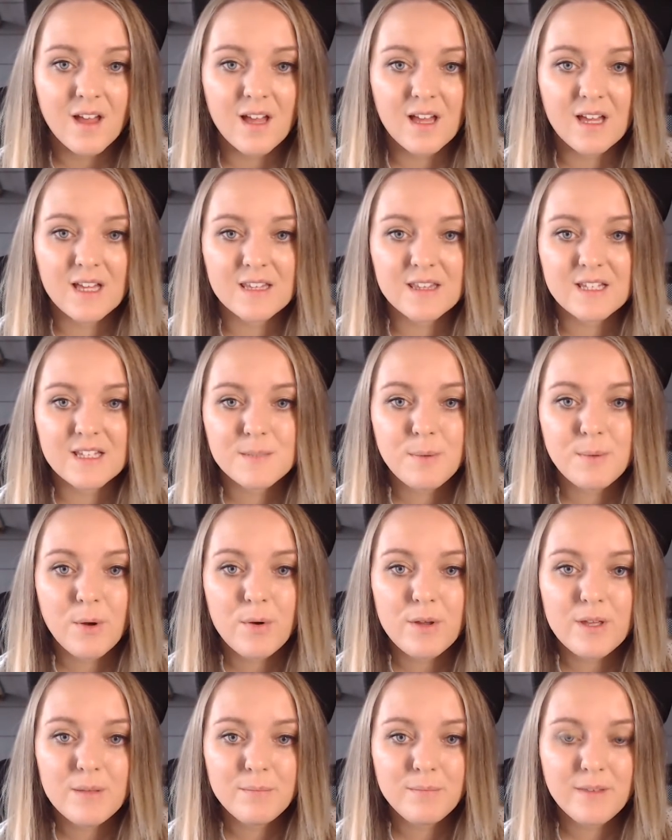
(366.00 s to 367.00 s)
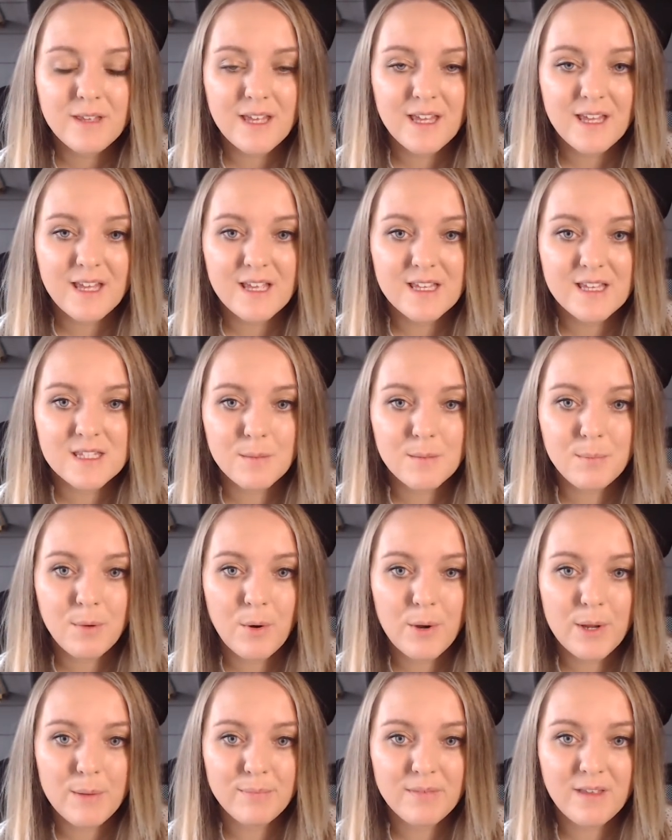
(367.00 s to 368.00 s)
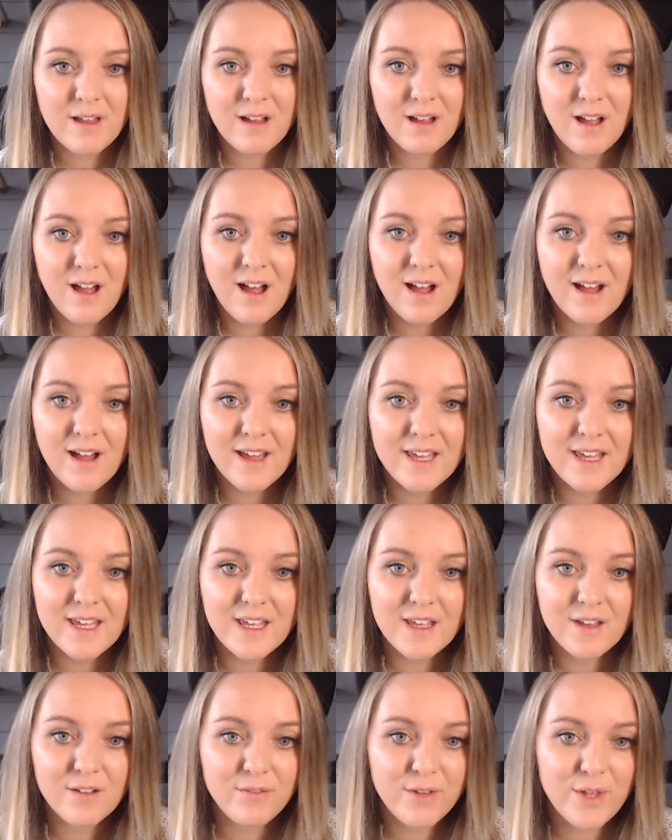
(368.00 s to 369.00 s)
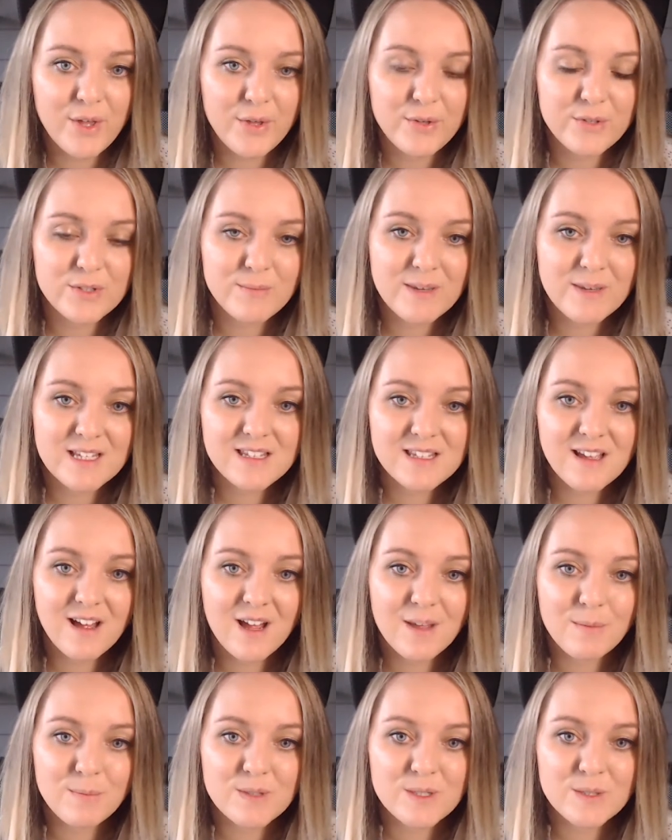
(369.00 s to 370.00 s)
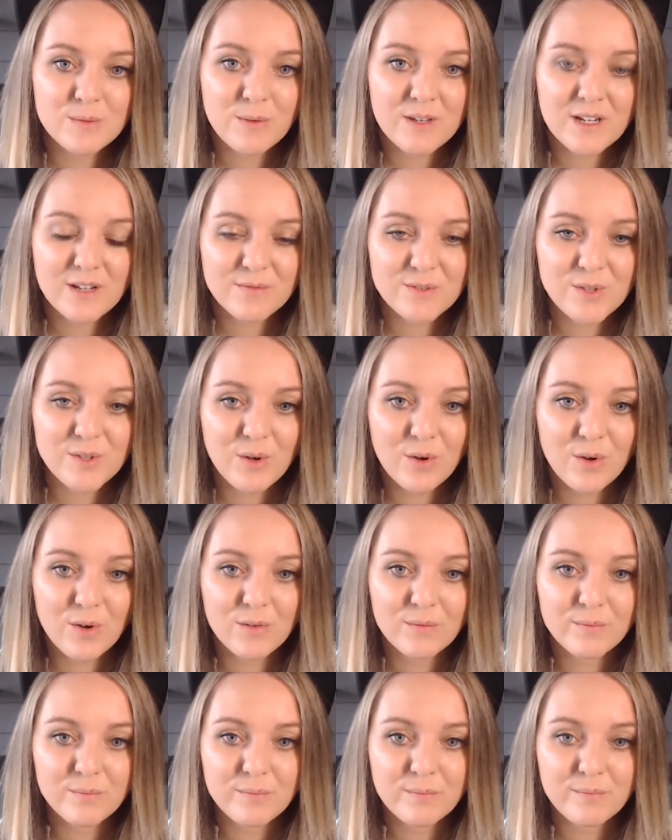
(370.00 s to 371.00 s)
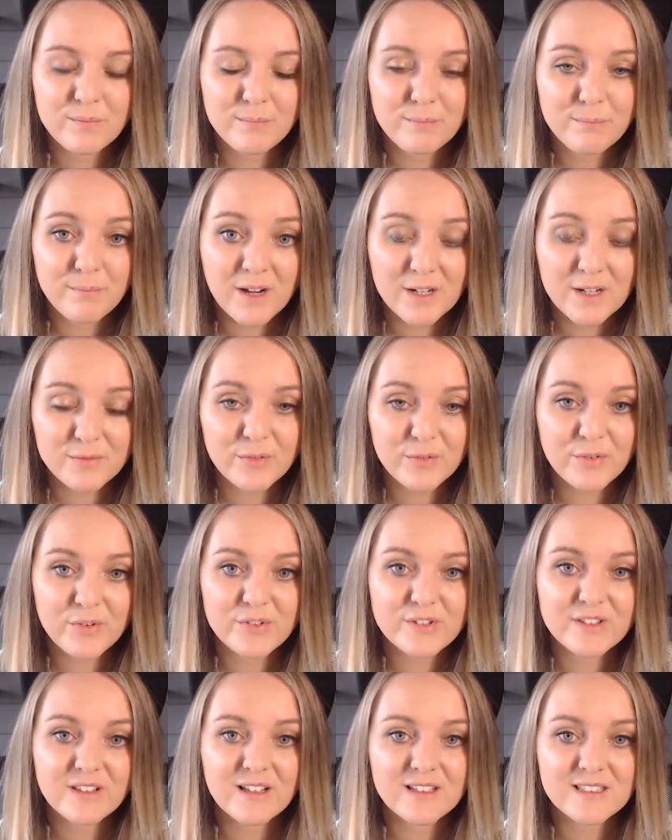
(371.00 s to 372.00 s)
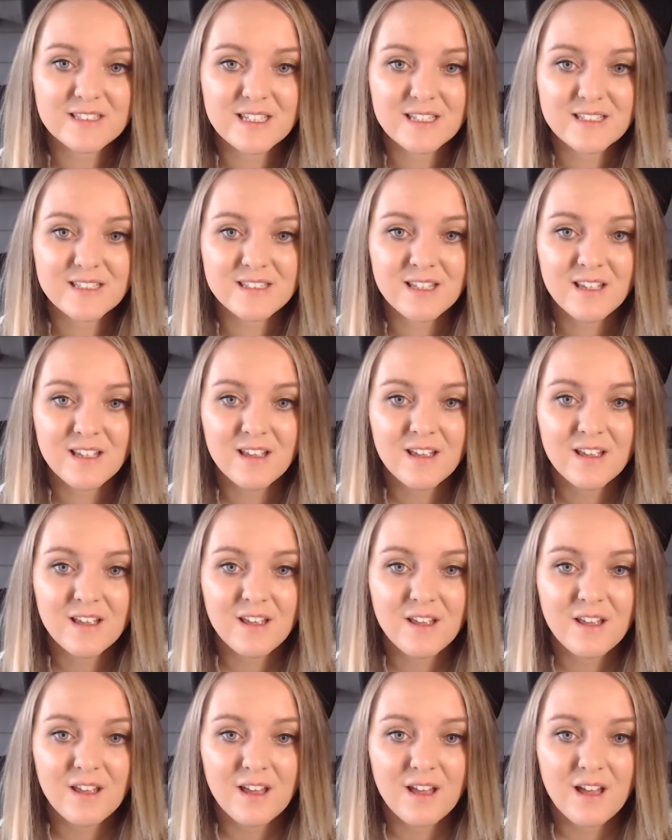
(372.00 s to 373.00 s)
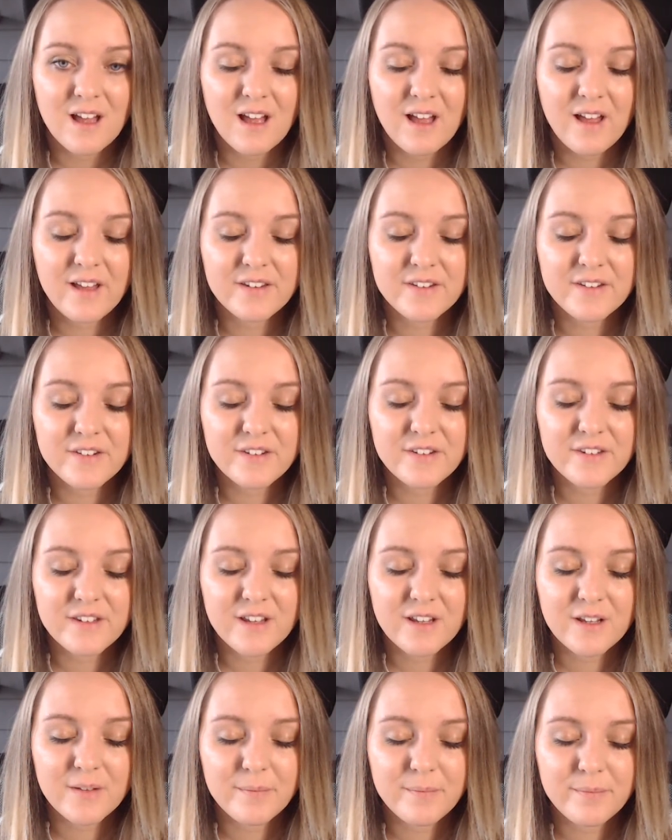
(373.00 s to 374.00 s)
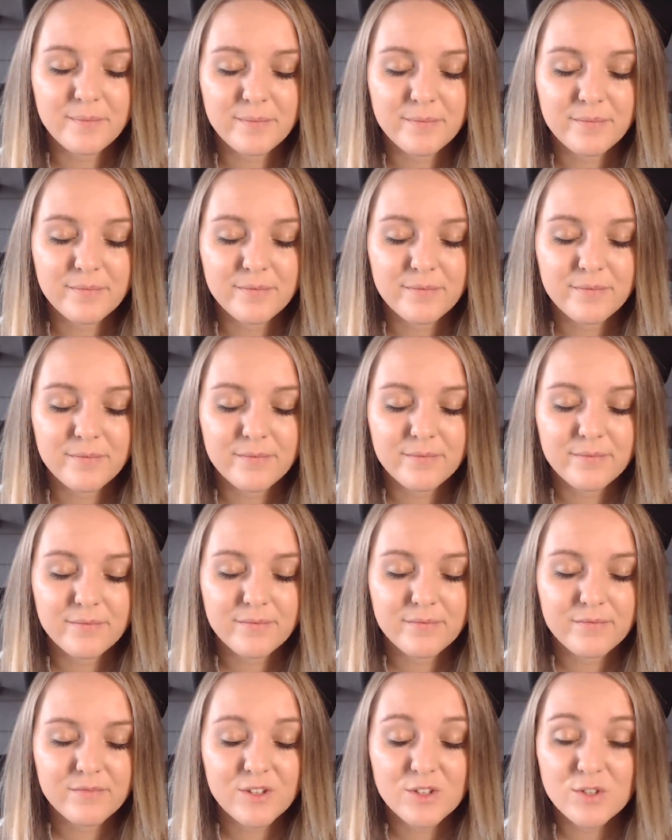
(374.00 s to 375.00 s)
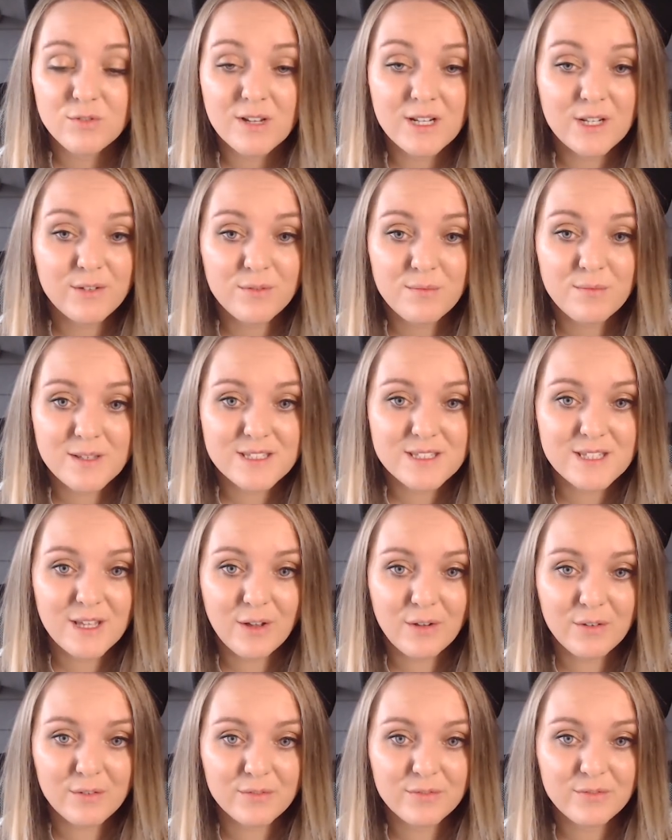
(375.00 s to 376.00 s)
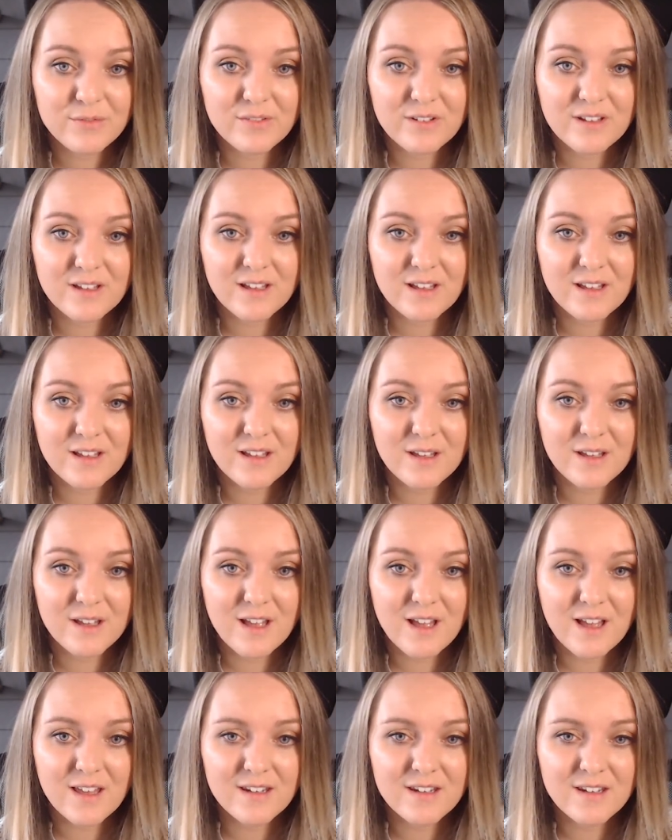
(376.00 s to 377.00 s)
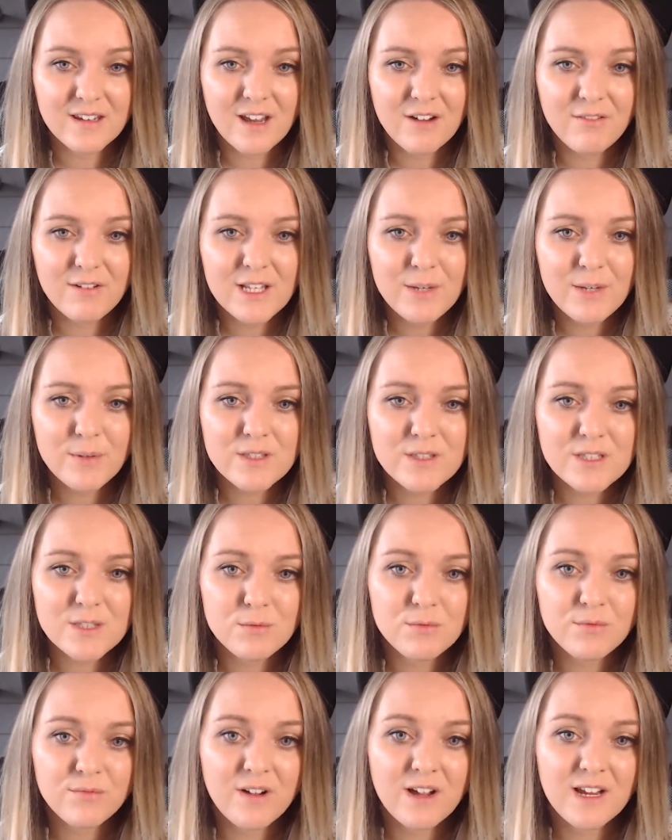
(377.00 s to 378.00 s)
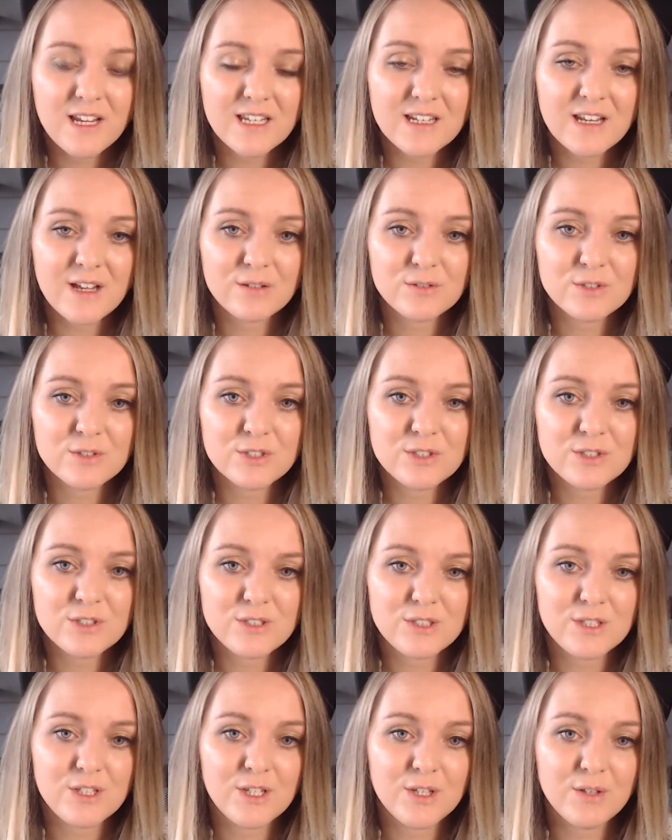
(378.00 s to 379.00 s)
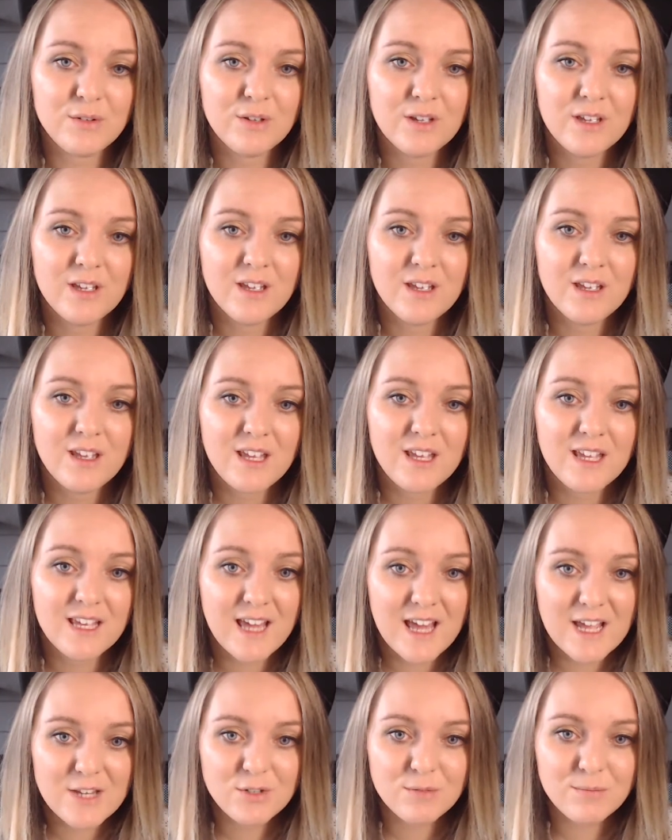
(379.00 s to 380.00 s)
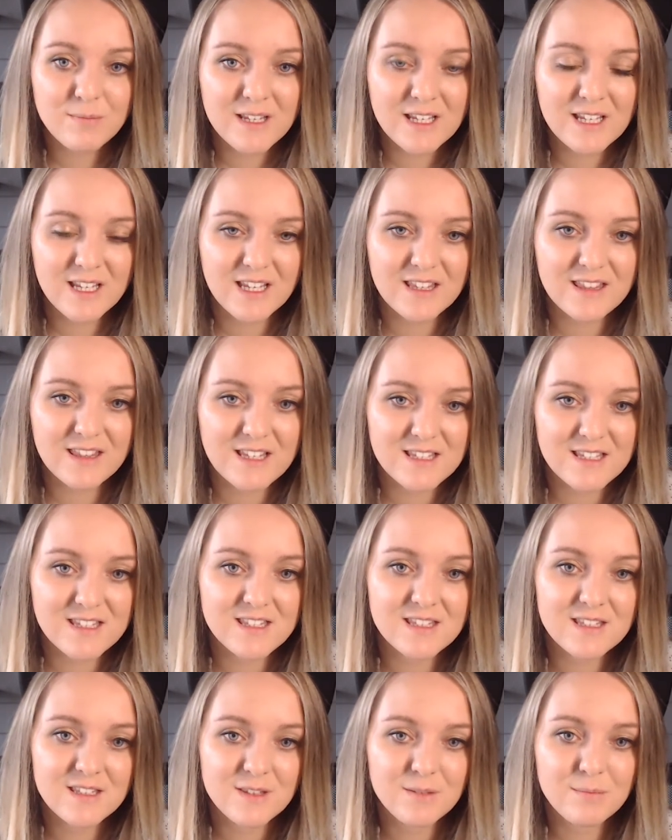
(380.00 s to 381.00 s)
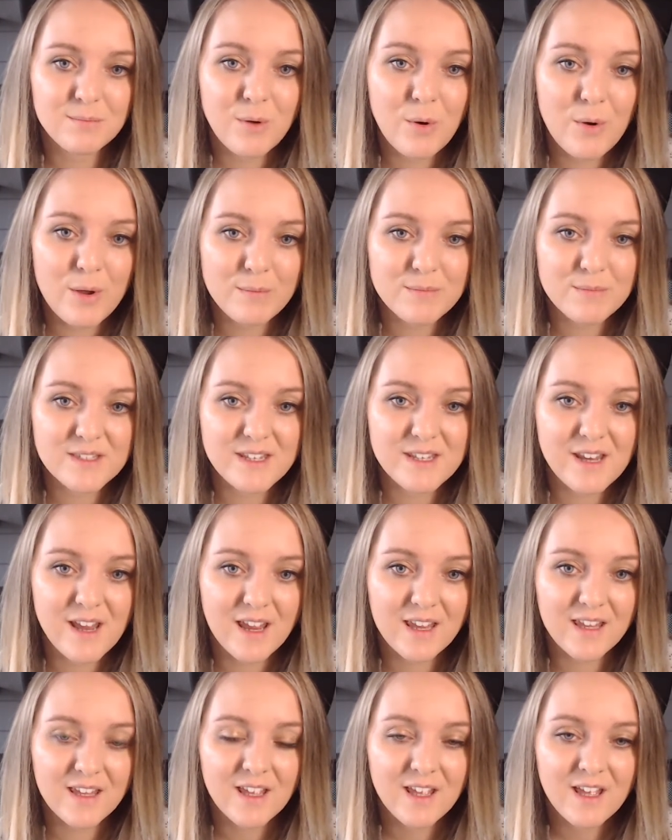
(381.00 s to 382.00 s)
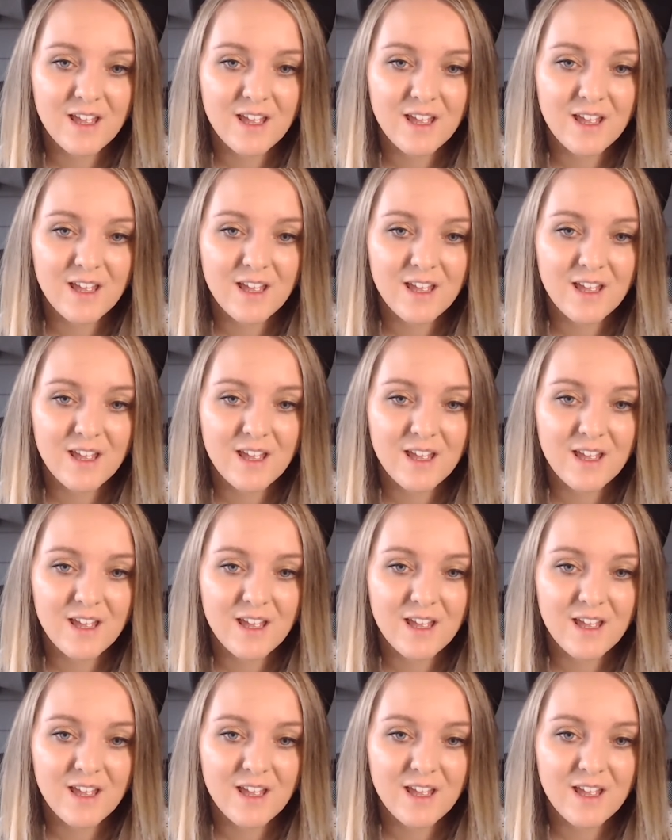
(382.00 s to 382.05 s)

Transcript: And this poem is a poem that I have used many times when I've taught mindfulness classes, and just read it for myself. And I really want to invite you now just to engage with me in this poem today.